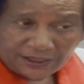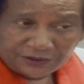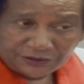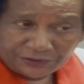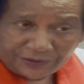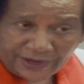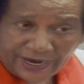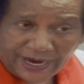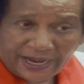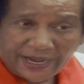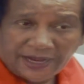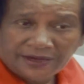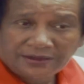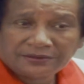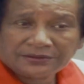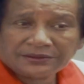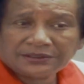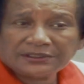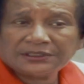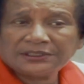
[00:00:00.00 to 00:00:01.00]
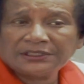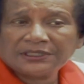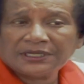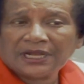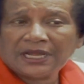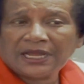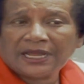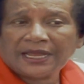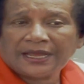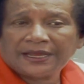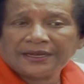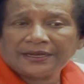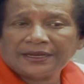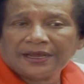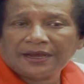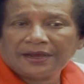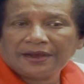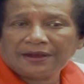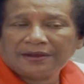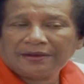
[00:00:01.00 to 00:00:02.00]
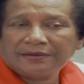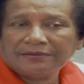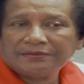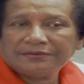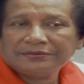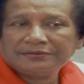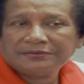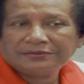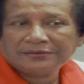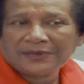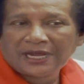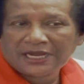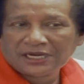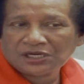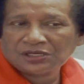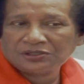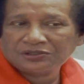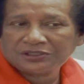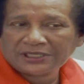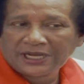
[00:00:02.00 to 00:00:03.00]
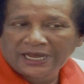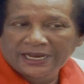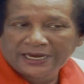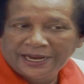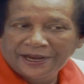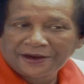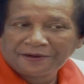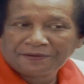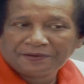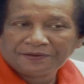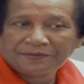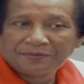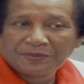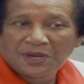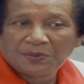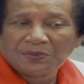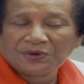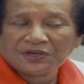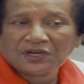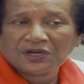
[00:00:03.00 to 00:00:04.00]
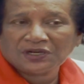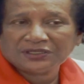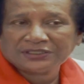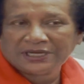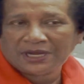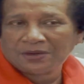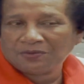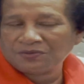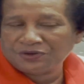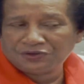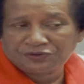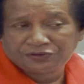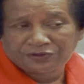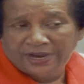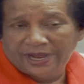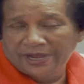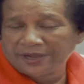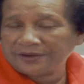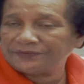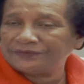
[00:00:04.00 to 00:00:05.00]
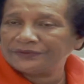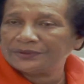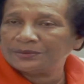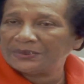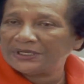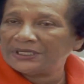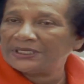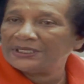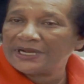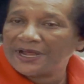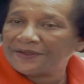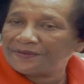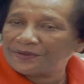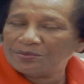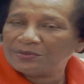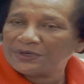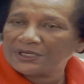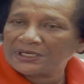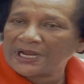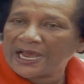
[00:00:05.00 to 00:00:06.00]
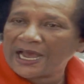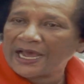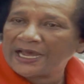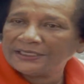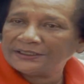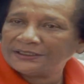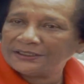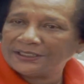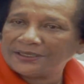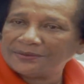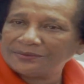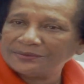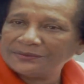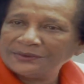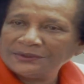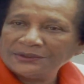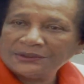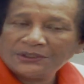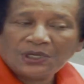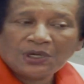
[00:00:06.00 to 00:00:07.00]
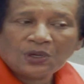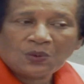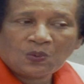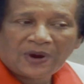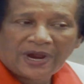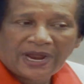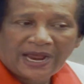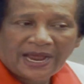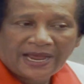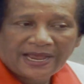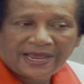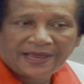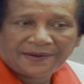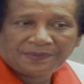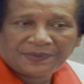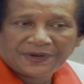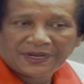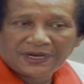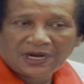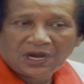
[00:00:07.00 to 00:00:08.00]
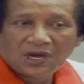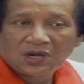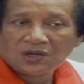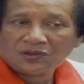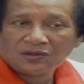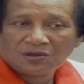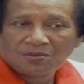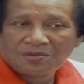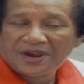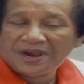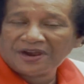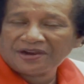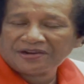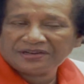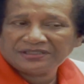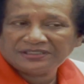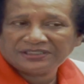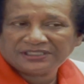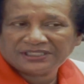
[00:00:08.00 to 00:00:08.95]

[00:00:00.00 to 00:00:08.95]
tryouts, and my coach got angry with me because I wouldn't try out for but nothing but the high jump. where I had been All-American